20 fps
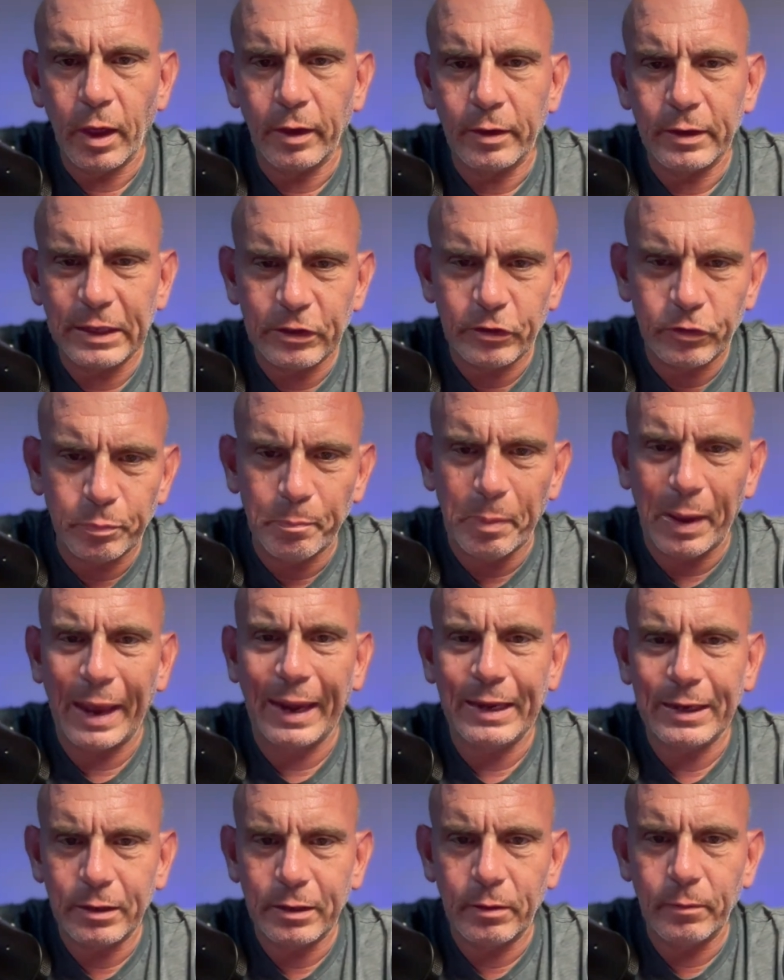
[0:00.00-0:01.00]

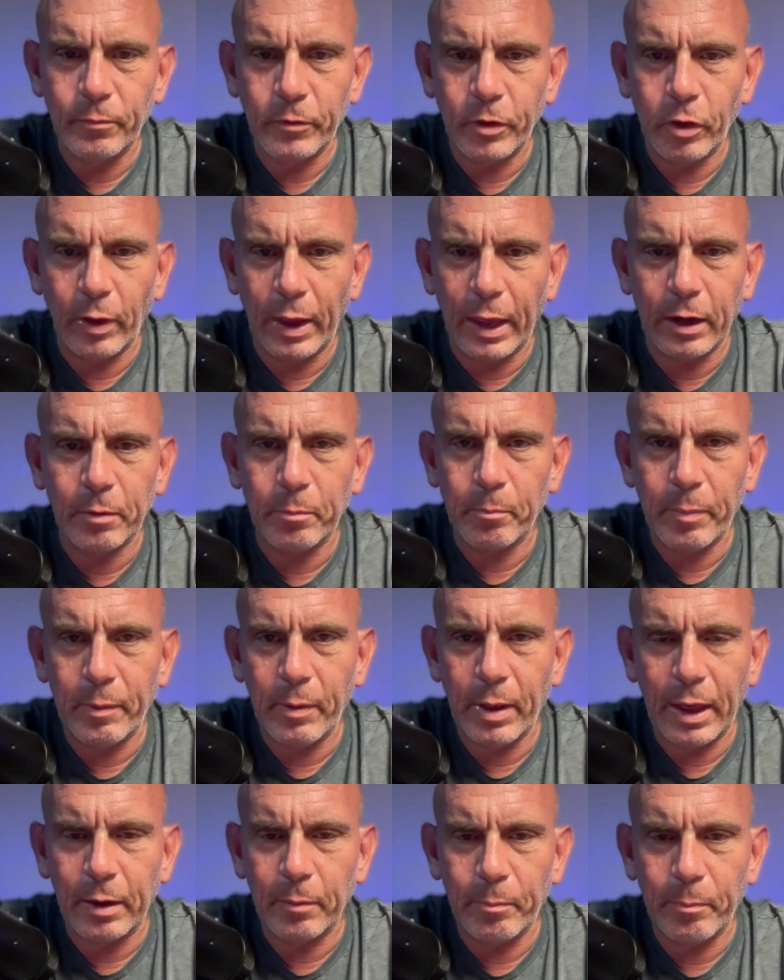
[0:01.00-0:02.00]
despite, had
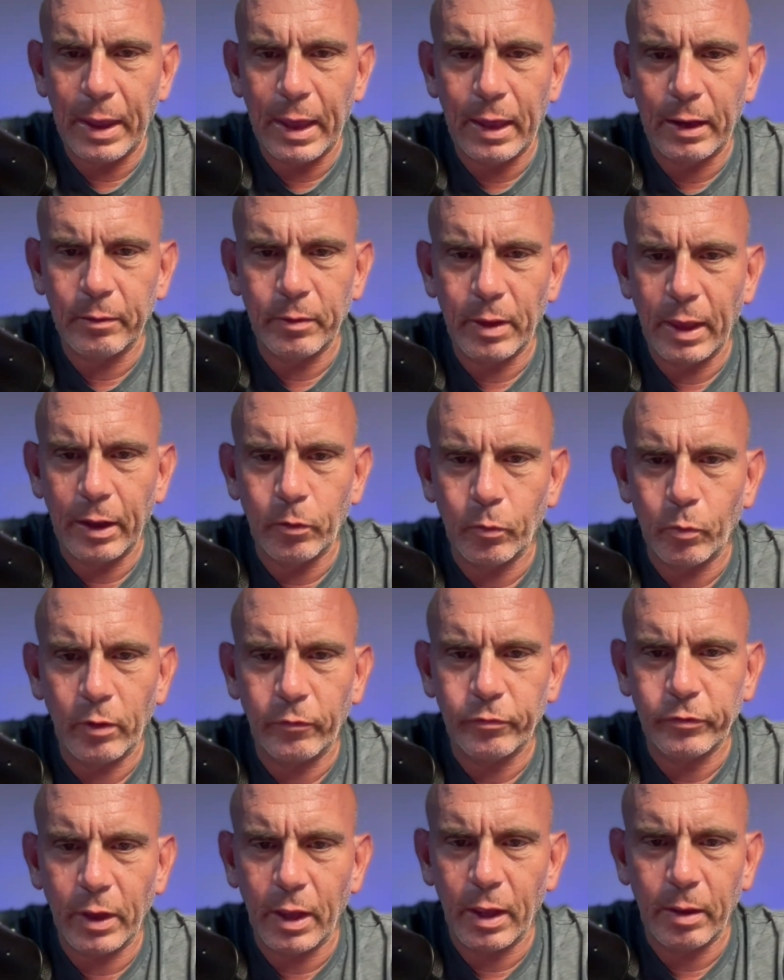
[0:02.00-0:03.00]
a rough
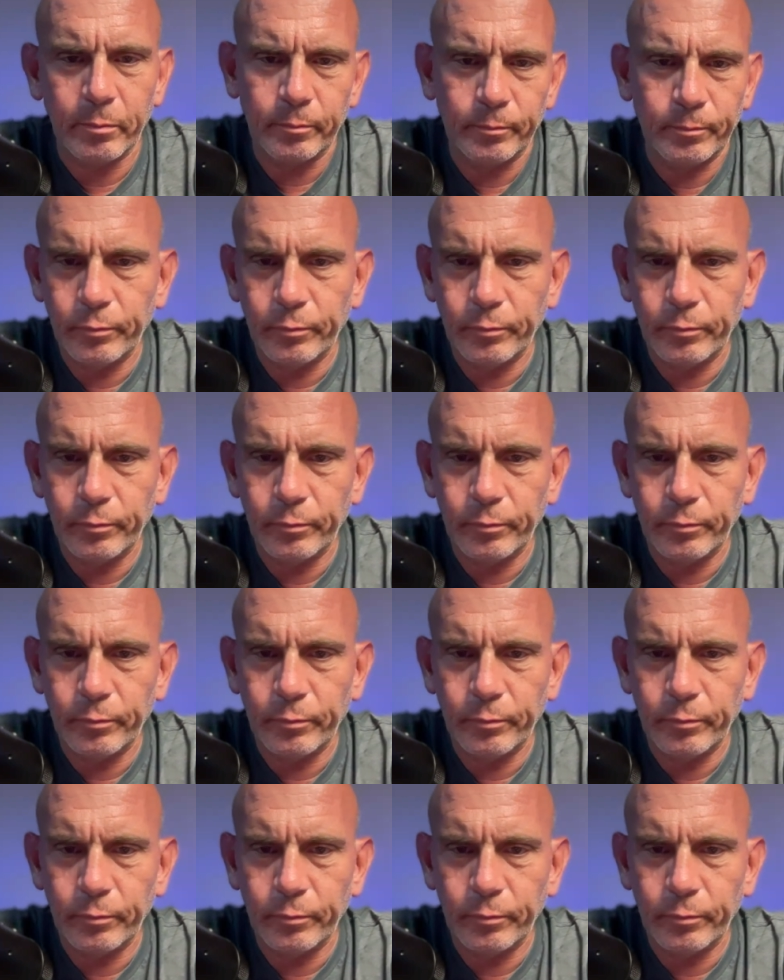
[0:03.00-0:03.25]
time.